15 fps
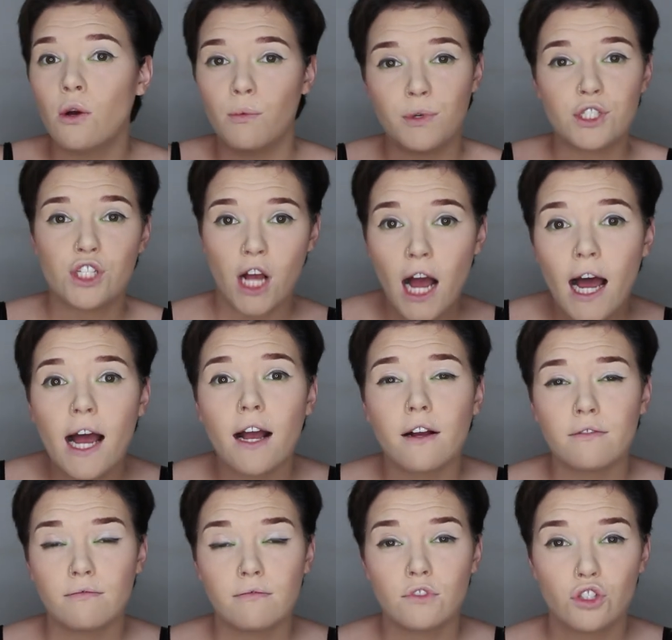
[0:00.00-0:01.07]
which I
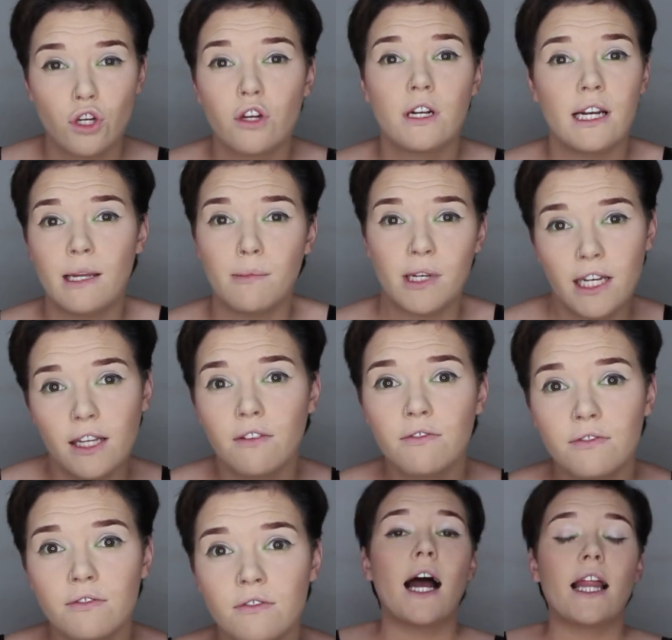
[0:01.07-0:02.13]
totally believe.